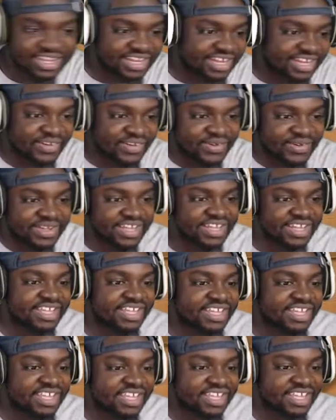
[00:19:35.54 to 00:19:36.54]
Okay.
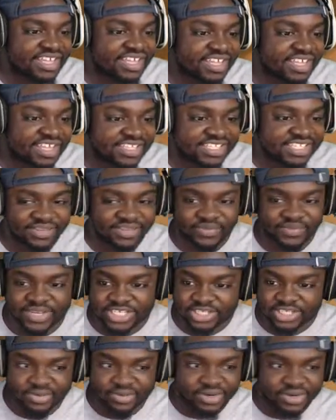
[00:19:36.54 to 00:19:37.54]
Is this a
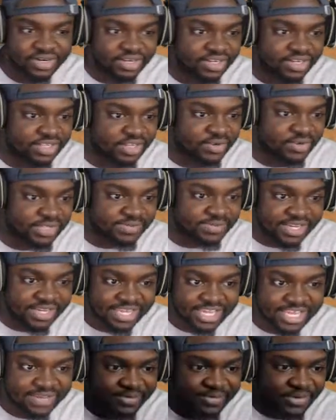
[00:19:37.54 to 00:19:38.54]
Ouija board? Hello, is my
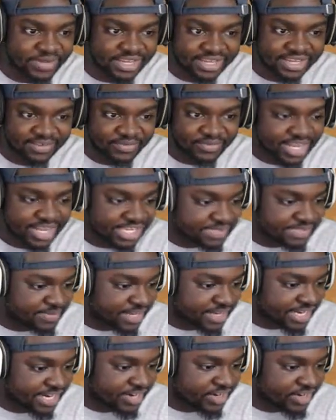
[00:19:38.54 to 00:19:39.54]
game okay? Why is my
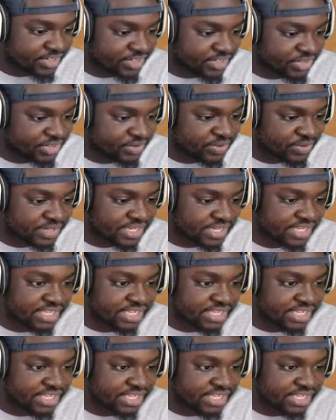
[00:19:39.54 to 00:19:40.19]
character doing that?